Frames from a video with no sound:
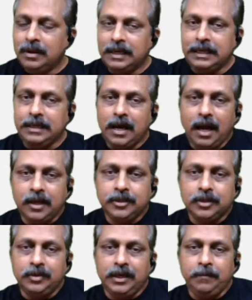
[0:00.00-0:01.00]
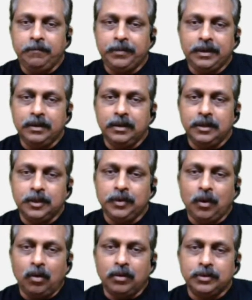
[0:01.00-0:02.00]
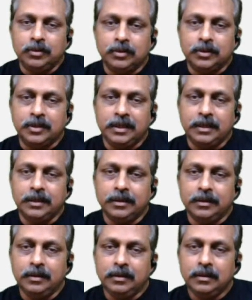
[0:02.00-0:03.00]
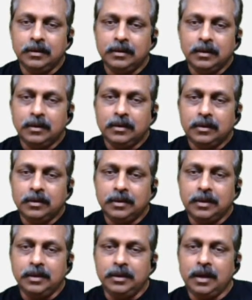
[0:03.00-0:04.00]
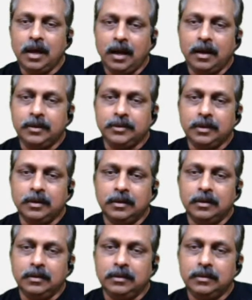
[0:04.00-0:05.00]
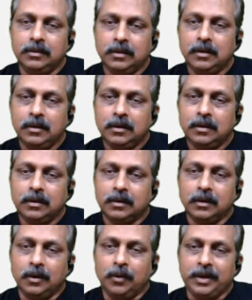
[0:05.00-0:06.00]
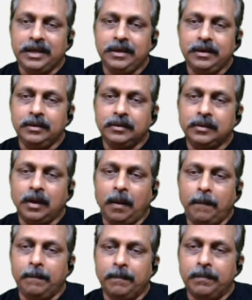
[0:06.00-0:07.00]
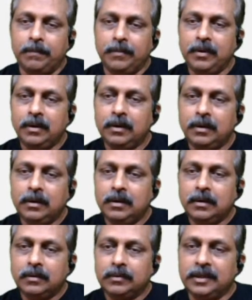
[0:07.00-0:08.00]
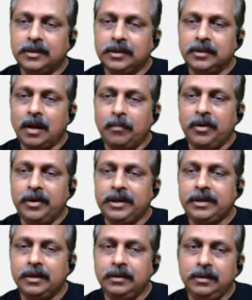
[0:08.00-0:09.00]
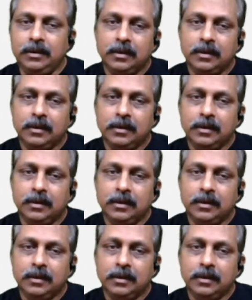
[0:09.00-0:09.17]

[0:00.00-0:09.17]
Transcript: He has green fingers. We also say he has a green thumb. This is American.